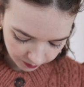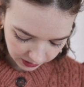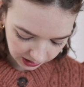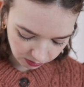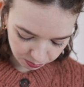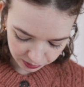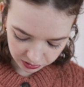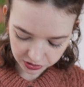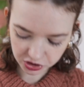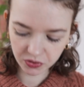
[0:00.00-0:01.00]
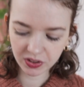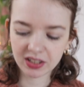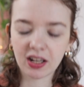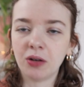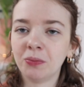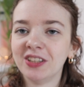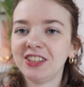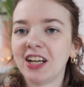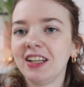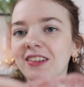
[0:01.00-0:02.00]
And I will put it on the screen how
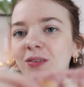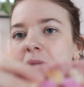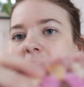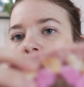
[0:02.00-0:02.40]
much I need to make